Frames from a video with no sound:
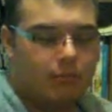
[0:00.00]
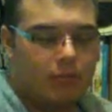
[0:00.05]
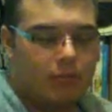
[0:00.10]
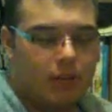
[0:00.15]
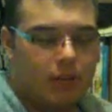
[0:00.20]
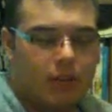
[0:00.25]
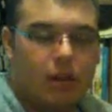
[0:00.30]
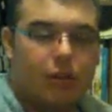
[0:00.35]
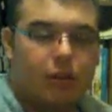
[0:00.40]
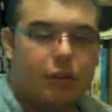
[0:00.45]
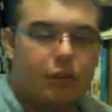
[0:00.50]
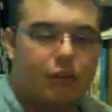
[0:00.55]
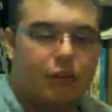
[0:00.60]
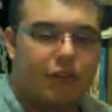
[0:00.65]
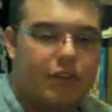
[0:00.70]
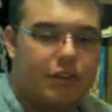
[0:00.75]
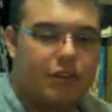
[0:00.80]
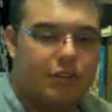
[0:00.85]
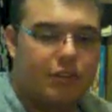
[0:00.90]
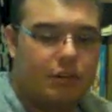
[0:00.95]
Another cool
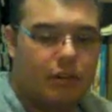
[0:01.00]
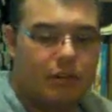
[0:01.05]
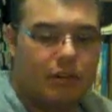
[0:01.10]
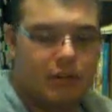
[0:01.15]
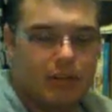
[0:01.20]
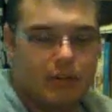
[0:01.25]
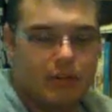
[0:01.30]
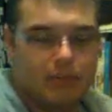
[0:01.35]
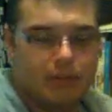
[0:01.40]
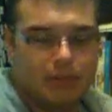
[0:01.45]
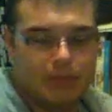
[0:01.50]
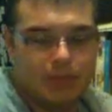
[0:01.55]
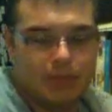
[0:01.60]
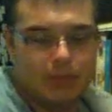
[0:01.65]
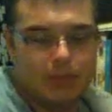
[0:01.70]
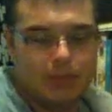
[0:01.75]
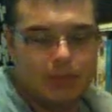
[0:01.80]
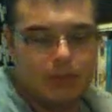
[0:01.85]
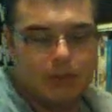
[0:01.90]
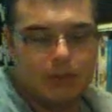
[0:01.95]
feature of the
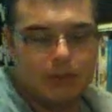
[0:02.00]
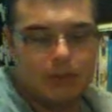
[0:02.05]
M60